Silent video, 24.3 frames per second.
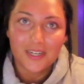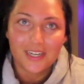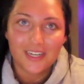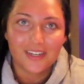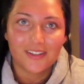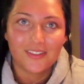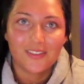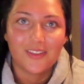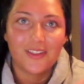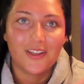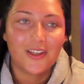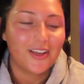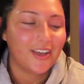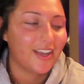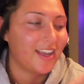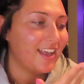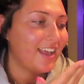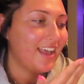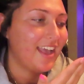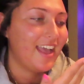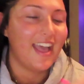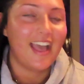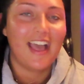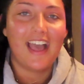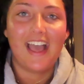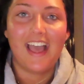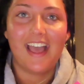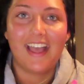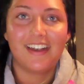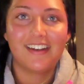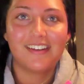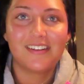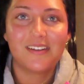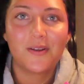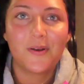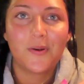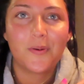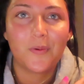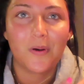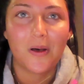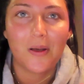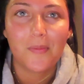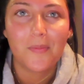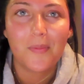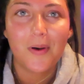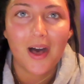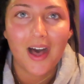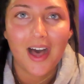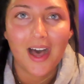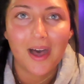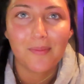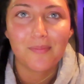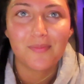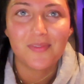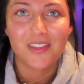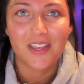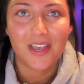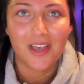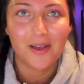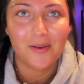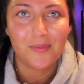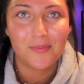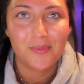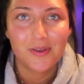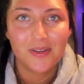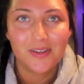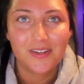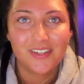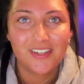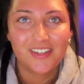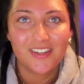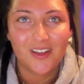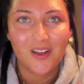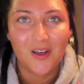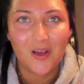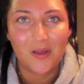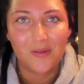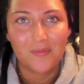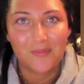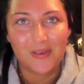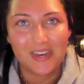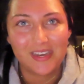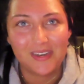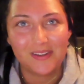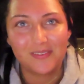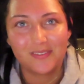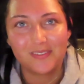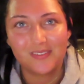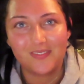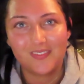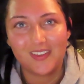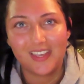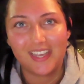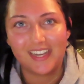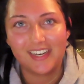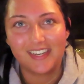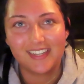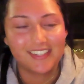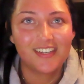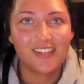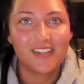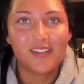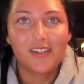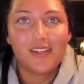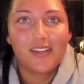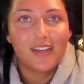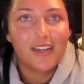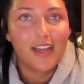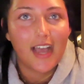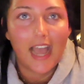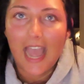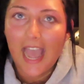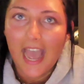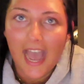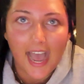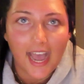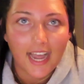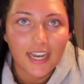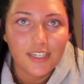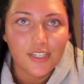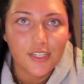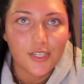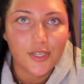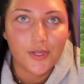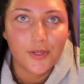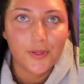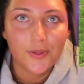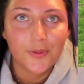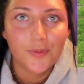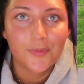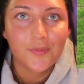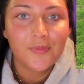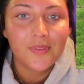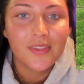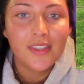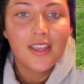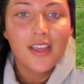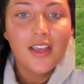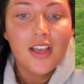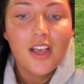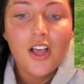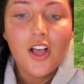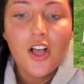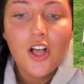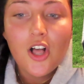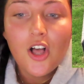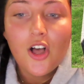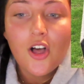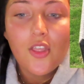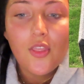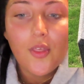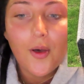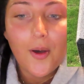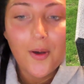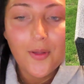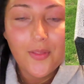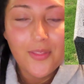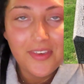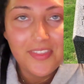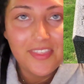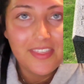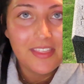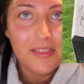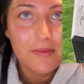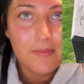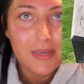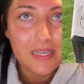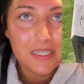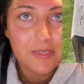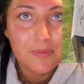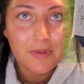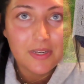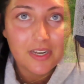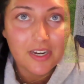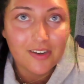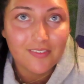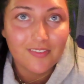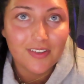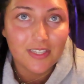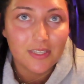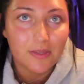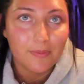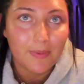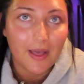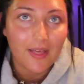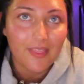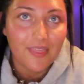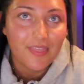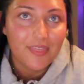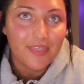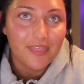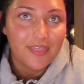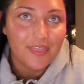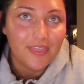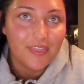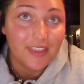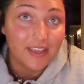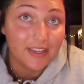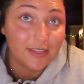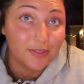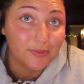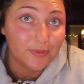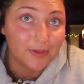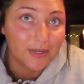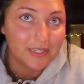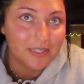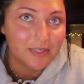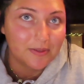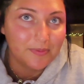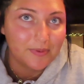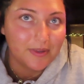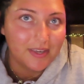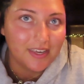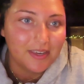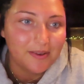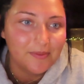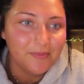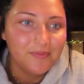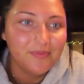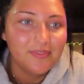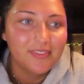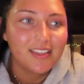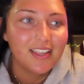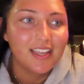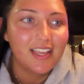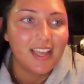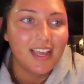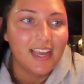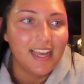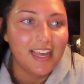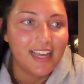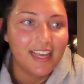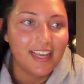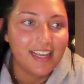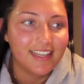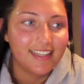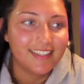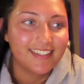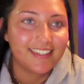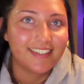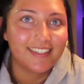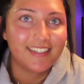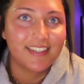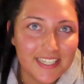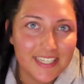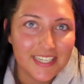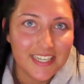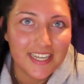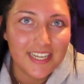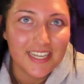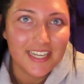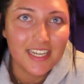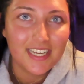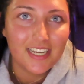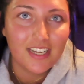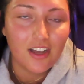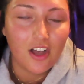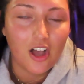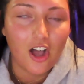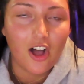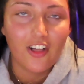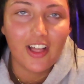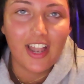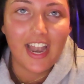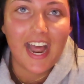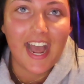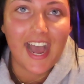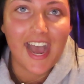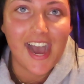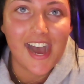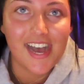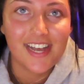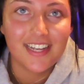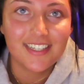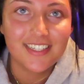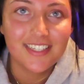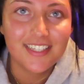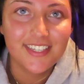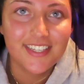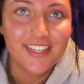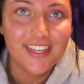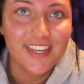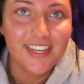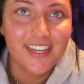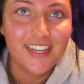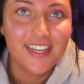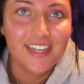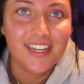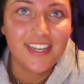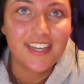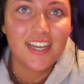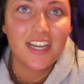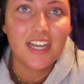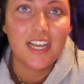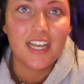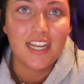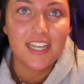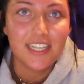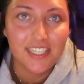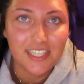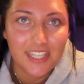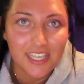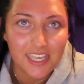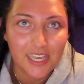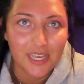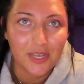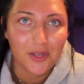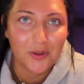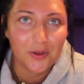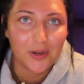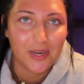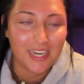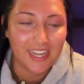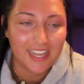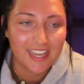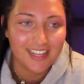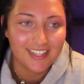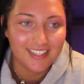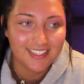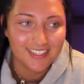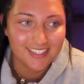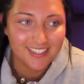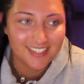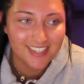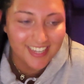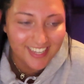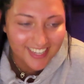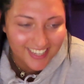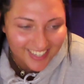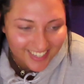here, look at what popped up on my newsfeed. I had to. The only thing that makes me nervous about this recipe is all it has is the ingredients.